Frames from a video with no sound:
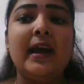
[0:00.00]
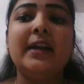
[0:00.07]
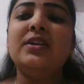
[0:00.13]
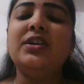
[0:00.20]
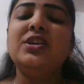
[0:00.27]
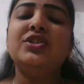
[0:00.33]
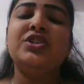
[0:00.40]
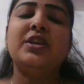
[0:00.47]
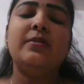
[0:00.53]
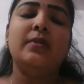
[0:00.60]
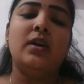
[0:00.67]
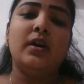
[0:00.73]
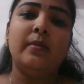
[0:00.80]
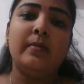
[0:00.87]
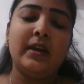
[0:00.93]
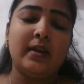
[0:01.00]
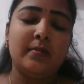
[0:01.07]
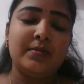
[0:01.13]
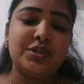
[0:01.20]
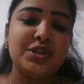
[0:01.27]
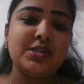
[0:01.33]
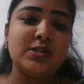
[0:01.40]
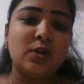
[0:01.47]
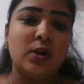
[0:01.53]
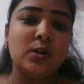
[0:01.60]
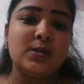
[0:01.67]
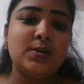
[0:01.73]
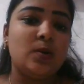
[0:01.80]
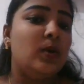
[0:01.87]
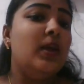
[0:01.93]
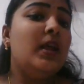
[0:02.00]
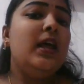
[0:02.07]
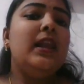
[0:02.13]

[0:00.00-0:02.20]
and teaching machines also.